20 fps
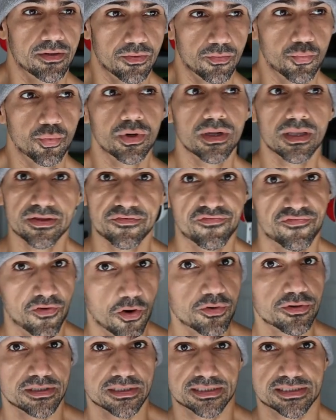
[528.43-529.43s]
really
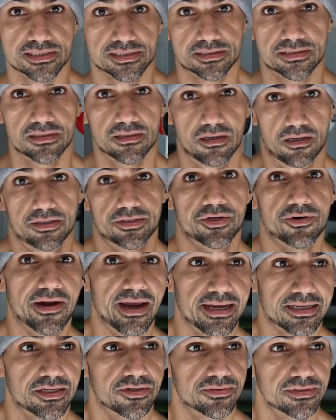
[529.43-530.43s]
focus on your
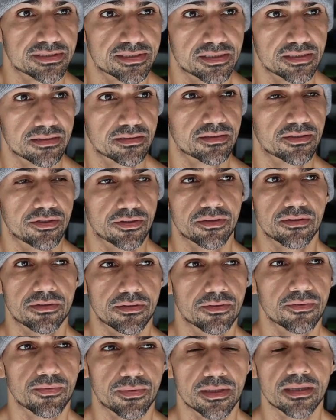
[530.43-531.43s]
accuracy. You're,
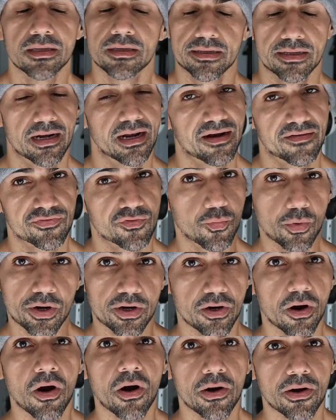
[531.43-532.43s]
you're really gonna have to
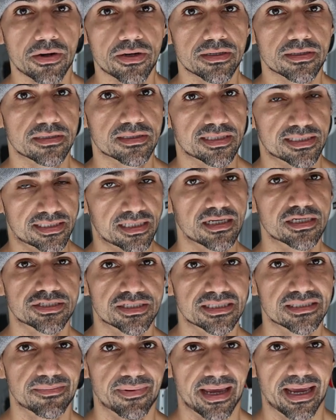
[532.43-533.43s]
work hard to touch
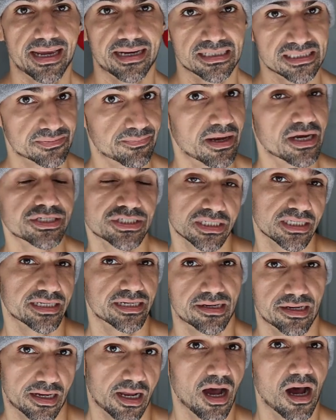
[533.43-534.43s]
this bag, especially
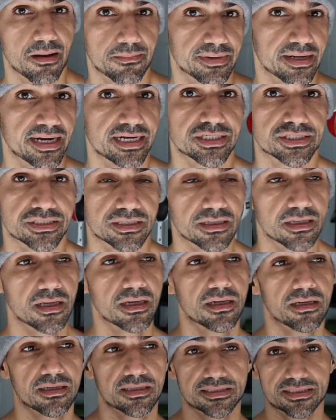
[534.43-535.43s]
in combination,
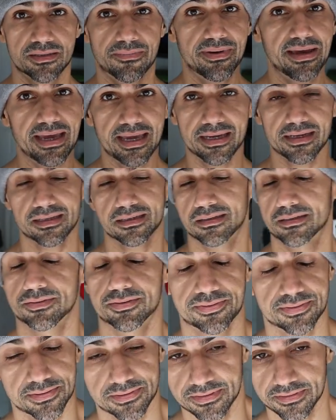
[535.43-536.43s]
because the bag,
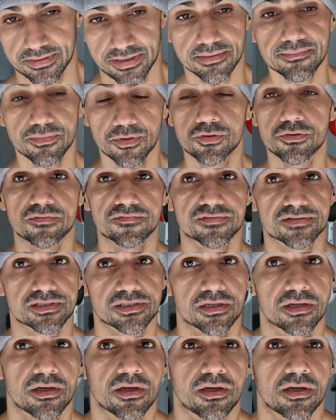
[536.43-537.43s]
it
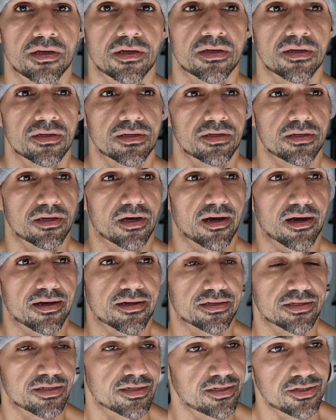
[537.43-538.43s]
moves.
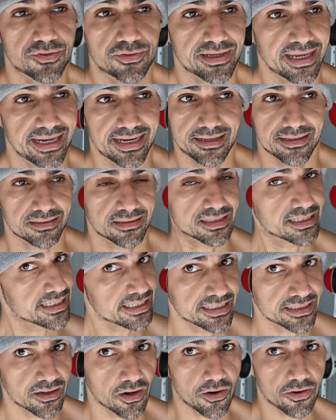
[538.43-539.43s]
Uh, you can't
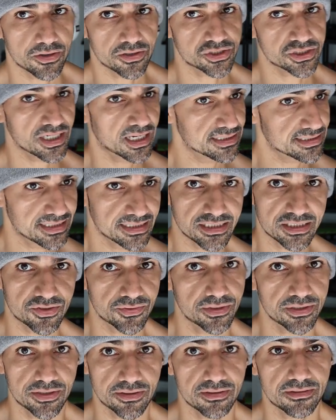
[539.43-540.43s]
lean hard shots
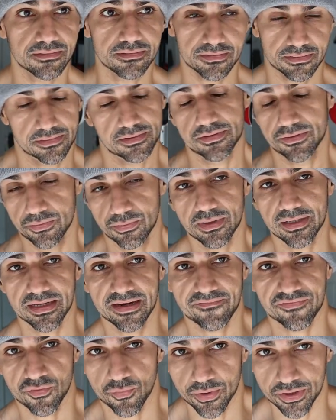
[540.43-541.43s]
into it. you you really
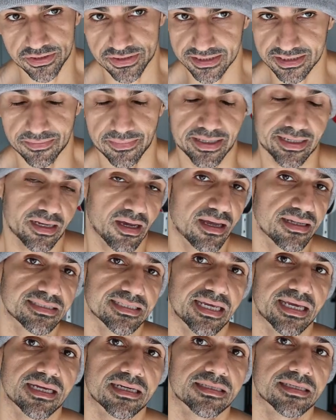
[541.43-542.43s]
have to work just to make
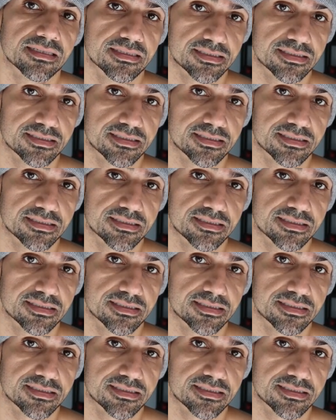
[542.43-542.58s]
contact,